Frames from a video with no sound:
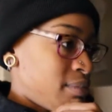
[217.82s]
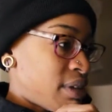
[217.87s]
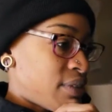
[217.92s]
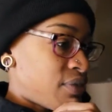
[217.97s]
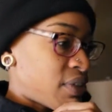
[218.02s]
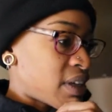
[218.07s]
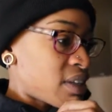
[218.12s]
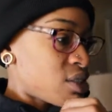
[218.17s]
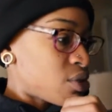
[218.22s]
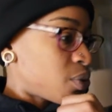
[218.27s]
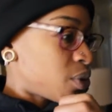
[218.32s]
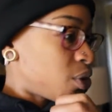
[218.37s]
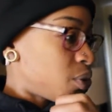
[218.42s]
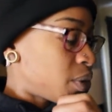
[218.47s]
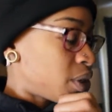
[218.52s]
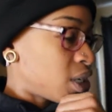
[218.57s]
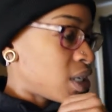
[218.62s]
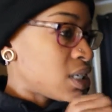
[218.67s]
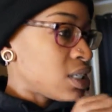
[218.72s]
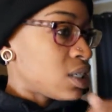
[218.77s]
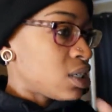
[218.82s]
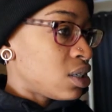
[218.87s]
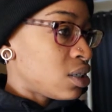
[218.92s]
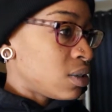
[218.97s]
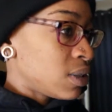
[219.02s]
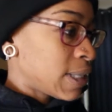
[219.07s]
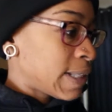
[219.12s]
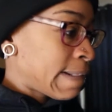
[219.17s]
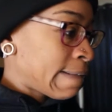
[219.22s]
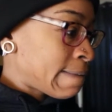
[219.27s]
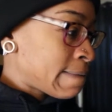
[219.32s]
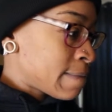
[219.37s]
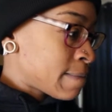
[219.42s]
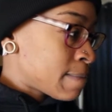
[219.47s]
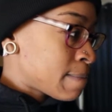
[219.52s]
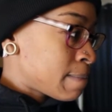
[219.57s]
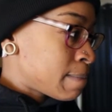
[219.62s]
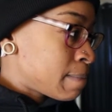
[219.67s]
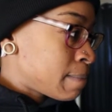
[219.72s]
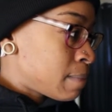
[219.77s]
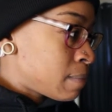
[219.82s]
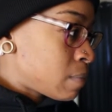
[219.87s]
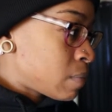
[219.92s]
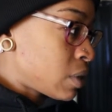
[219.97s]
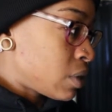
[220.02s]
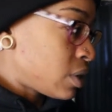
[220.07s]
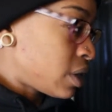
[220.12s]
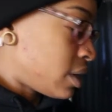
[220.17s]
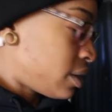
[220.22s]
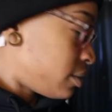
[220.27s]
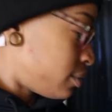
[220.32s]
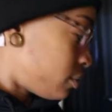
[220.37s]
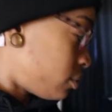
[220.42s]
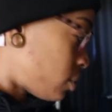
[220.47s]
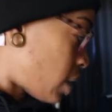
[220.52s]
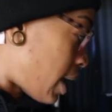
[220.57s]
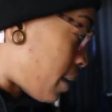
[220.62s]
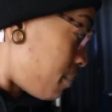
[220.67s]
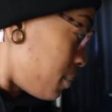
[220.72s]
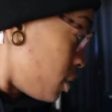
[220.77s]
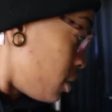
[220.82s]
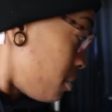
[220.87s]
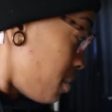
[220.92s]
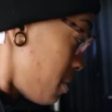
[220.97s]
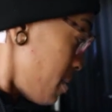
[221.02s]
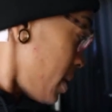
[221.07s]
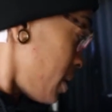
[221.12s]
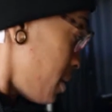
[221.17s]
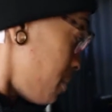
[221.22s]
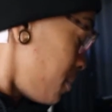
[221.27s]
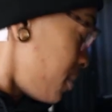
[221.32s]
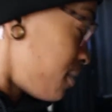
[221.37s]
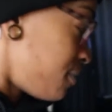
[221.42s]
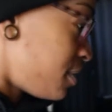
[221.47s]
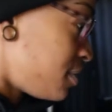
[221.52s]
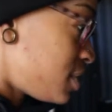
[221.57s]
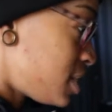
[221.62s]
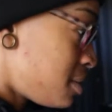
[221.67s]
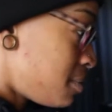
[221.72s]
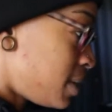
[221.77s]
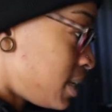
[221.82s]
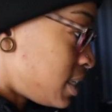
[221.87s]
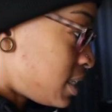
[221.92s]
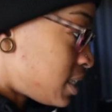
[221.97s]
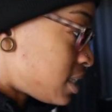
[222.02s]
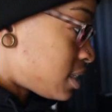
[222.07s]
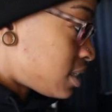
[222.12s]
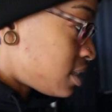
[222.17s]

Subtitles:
if that's the one you want to go to, okay. I'm going to be back up here in 15 minutes.